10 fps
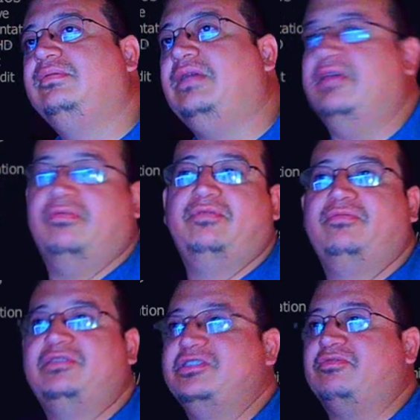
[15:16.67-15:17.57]
And we're
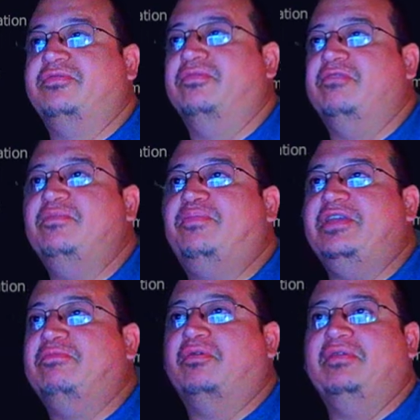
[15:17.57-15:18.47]
just going to
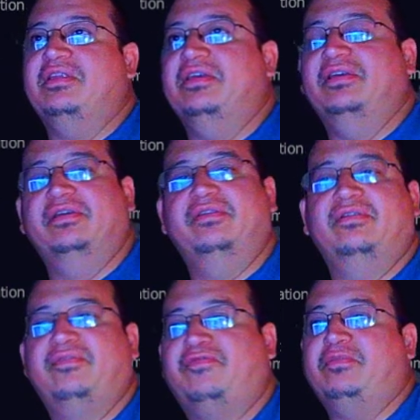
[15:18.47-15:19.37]
repeat what we did
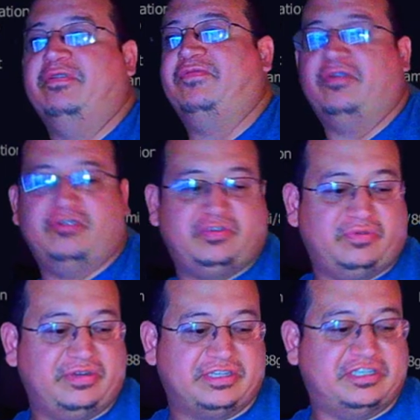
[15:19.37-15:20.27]
from the first
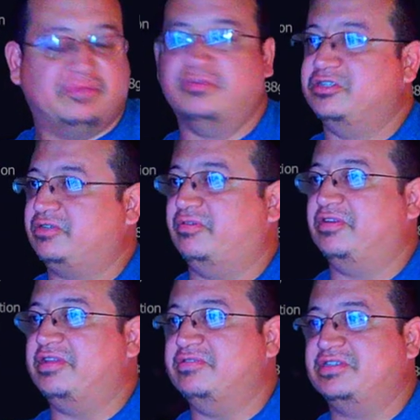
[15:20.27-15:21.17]
one, except we're just going
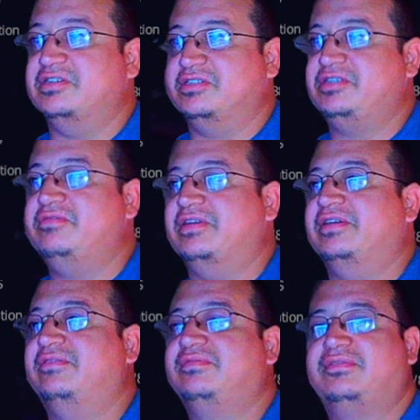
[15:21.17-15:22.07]
to use gun two now.